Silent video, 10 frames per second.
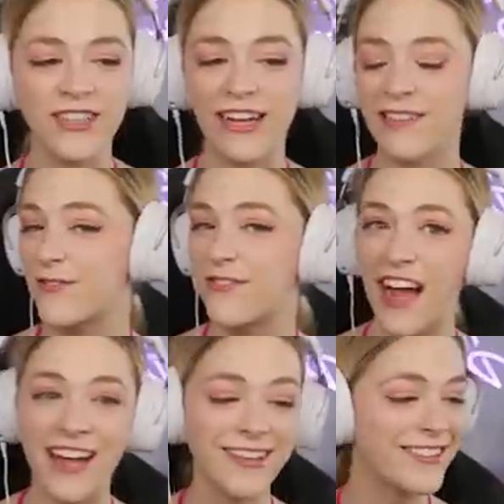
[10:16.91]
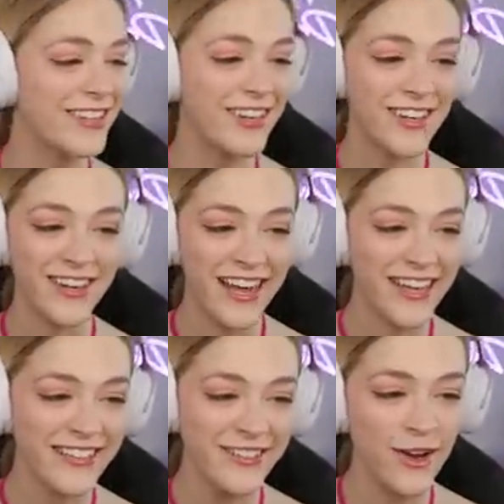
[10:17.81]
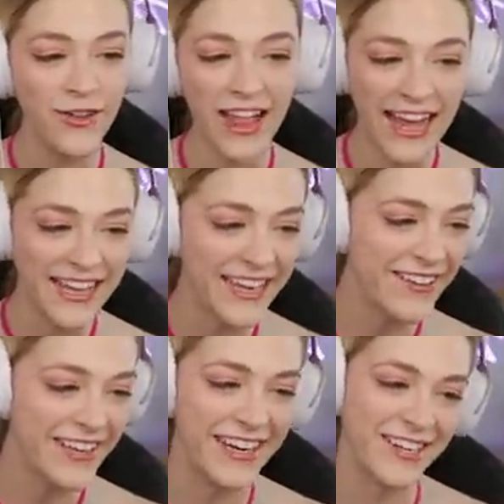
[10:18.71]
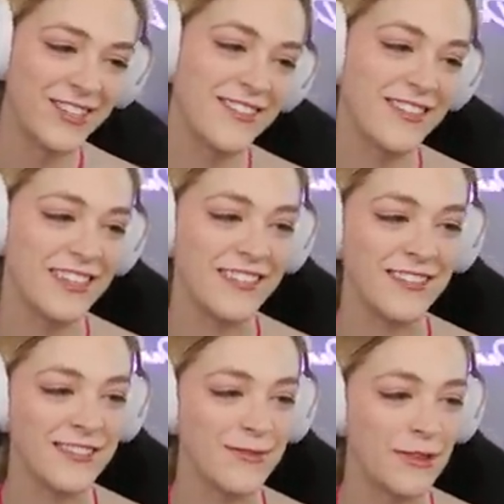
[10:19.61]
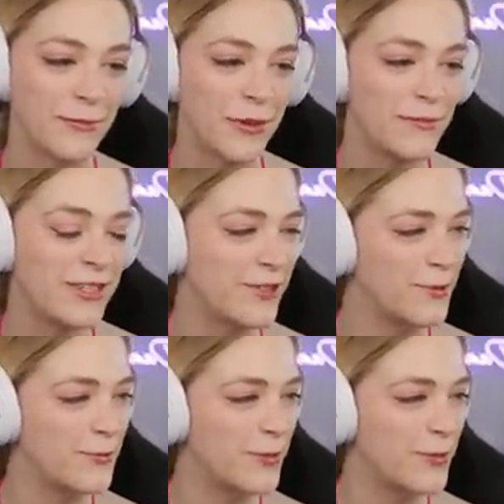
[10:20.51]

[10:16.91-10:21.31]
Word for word: She's got some fast internet. No lag here. The connection is good, so Sims are pumped to do